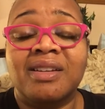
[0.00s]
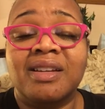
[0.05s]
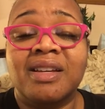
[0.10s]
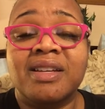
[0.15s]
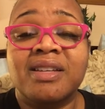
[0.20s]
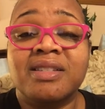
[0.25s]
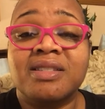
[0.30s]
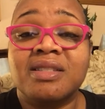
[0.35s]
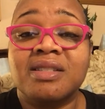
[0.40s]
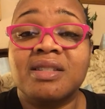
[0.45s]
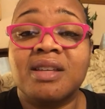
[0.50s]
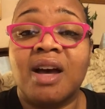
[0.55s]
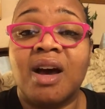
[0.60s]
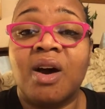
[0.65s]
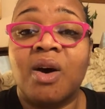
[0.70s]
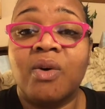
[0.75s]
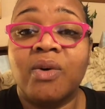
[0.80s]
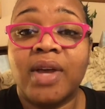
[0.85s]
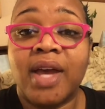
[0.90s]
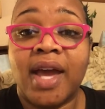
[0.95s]
it's
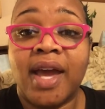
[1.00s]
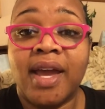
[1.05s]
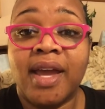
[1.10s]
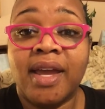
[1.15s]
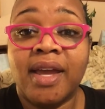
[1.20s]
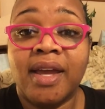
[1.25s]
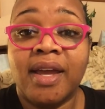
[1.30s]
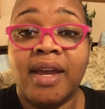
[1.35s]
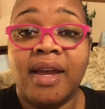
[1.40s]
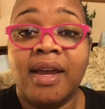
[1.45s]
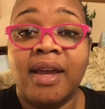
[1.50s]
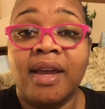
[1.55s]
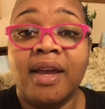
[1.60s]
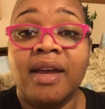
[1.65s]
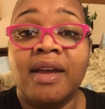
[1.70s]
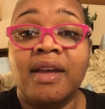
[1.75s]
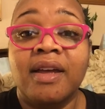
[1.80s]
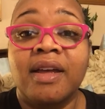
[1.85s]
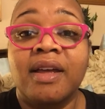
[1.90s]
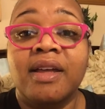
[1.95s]
okay
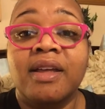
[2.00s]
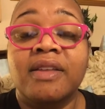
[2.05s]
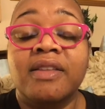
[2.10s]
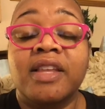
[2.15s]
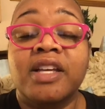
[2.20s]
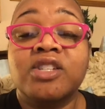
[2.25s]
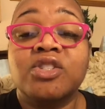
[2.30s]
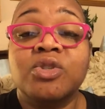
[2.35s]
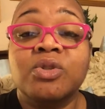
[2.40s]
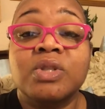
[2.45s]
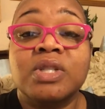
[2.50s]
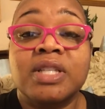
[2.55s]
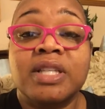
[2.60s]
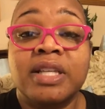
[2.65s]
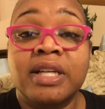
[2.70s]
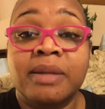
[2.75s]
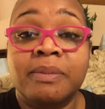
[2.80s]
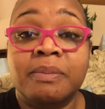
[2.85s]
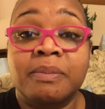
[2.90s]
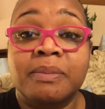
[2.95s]
that you
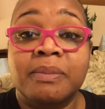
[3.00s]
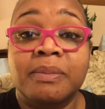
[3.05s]
slip,